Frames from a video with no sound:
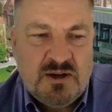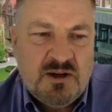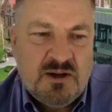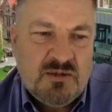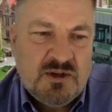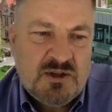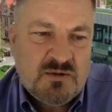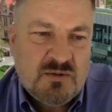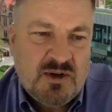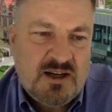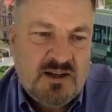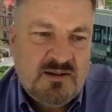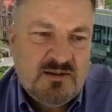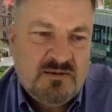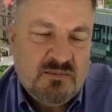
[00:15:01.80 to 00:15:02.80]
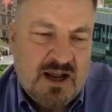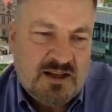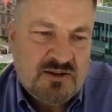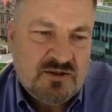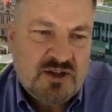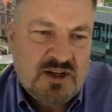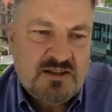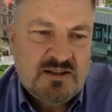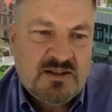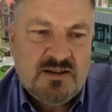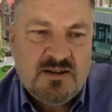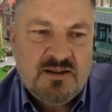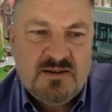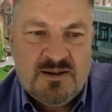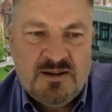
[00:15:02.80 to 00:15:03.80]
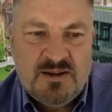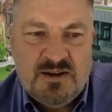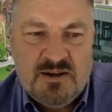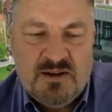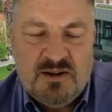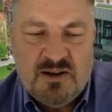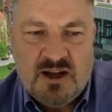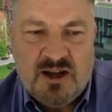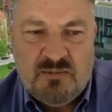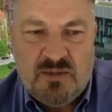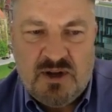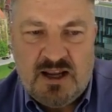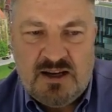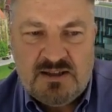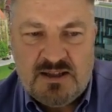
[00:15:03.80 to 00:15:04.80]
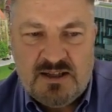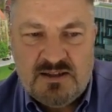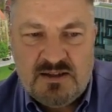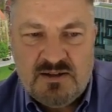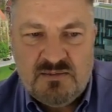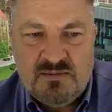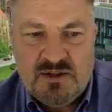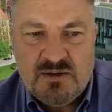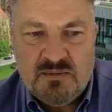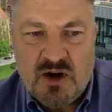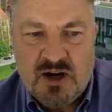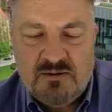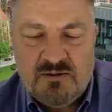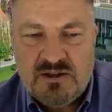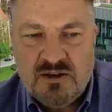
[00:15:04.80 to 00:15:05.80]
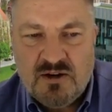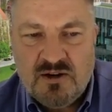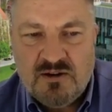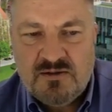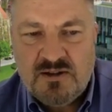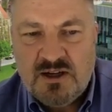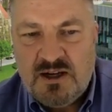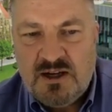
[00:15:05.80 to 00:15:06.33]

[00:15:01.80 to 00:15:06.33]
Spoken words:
between Manchester BA Systems and Microsoft